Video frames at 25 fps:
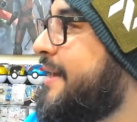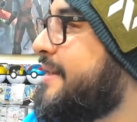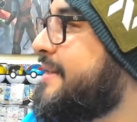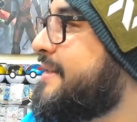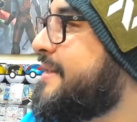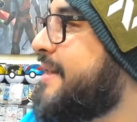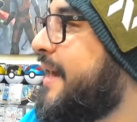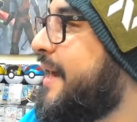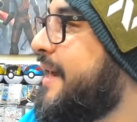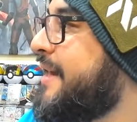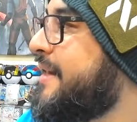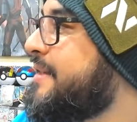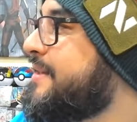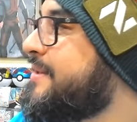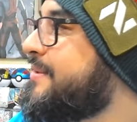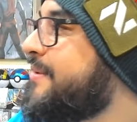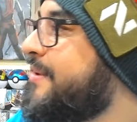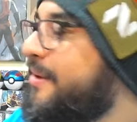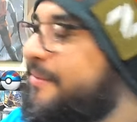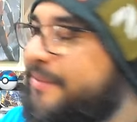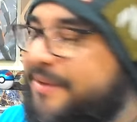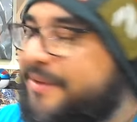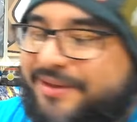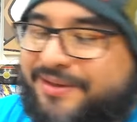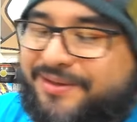Aid as well. I'm
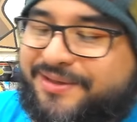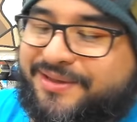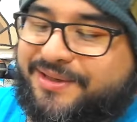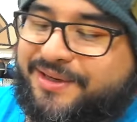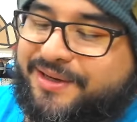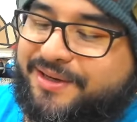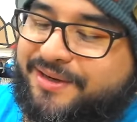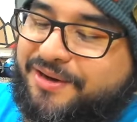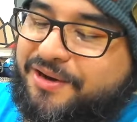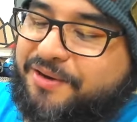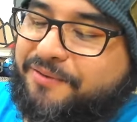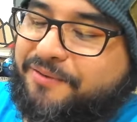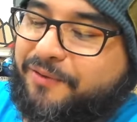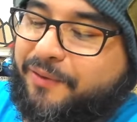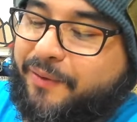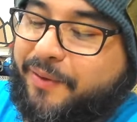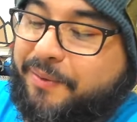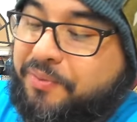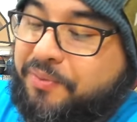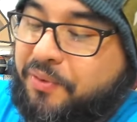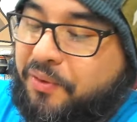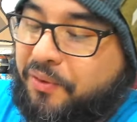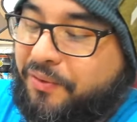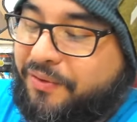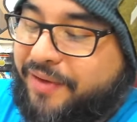not too certain. Hopefully we
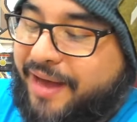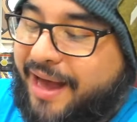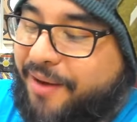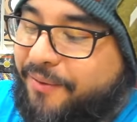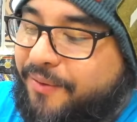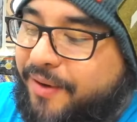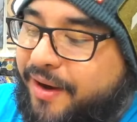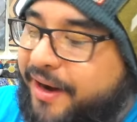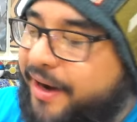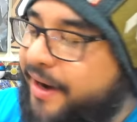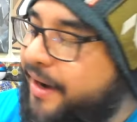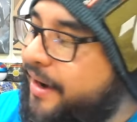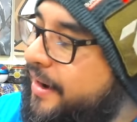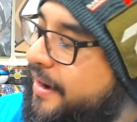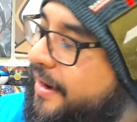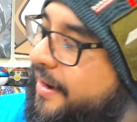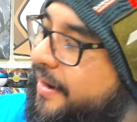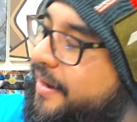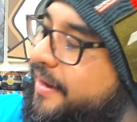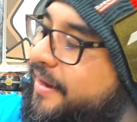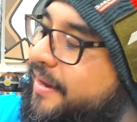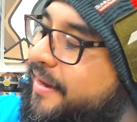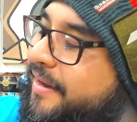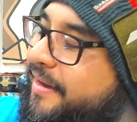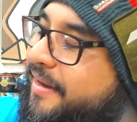pull that one,
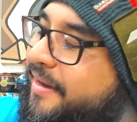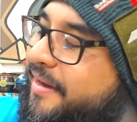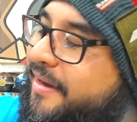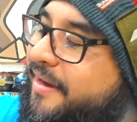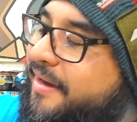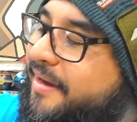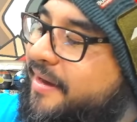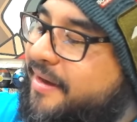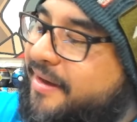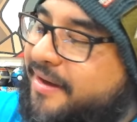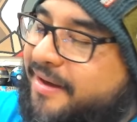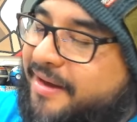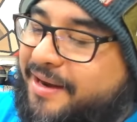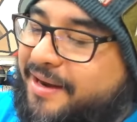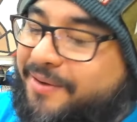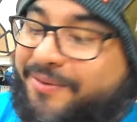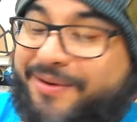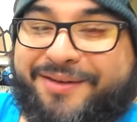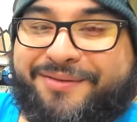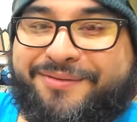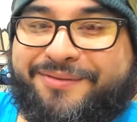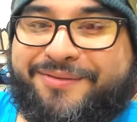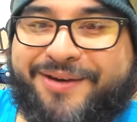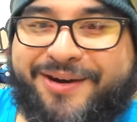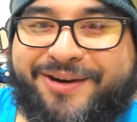and we can
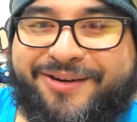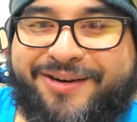figure out